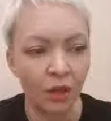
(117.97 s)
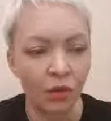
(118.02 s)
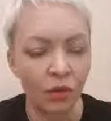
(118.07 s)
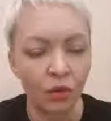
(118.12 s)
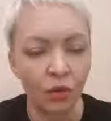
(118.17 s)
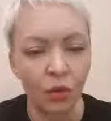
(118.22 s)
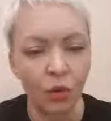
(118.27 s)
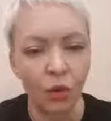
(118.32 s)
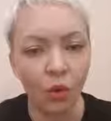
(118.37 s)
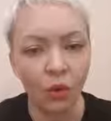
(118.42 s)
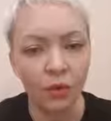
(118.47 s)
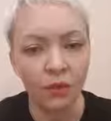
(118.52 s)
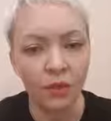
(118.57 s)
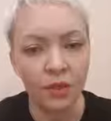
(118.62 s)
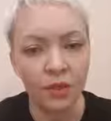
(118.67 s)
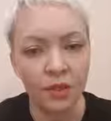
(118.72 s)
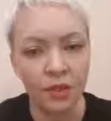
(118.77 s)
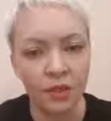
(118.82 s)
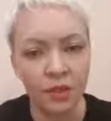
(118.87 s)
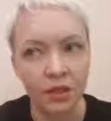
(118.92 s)
you
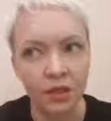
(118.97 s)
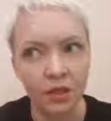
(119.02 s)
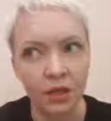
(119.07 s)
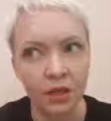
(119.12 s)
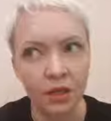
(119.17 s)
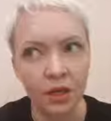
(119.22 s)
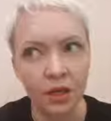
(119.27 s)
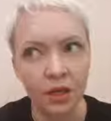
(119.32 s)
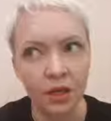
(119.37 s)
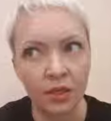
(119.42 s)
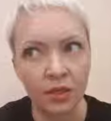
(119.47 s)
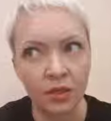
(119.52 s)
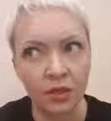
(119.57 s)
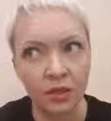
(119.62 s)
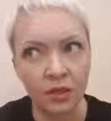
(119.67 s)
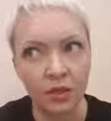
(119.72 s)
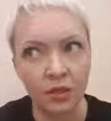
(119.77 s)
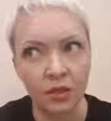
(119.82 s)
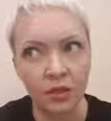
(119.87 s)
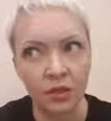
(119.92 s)
always
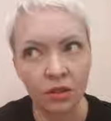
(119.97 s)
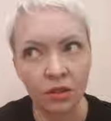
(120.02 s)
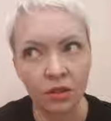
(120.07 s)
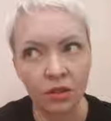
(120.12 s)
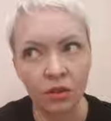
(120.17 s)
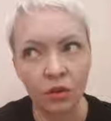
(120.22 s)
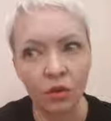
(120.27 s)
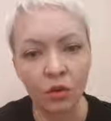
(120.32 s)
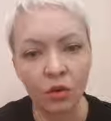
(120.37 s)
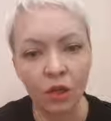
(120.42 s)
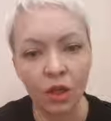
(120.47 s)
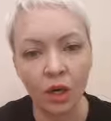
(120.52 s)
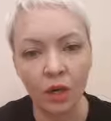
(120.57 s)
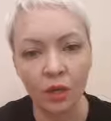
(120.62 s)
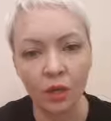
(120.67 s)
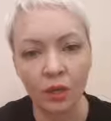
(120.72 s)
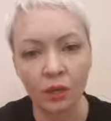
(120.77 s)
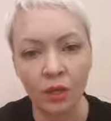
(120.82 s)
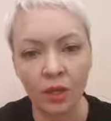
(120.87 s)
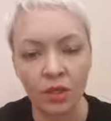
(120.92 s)
answered all
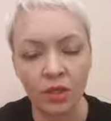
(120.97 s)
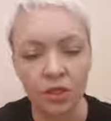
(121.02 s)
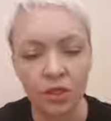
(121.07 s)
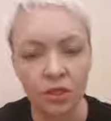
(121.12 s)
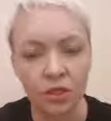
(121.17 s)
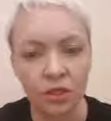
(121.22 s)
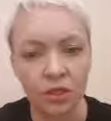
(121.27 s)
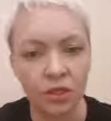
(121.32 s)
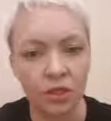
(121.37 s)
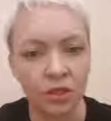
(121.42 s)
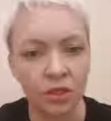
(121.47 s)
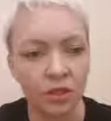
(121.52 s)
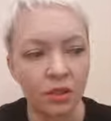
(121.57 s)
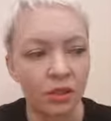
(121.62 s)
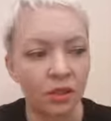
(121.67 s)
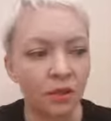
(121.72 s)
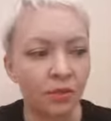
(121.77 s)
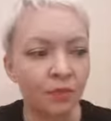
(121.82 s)
our questions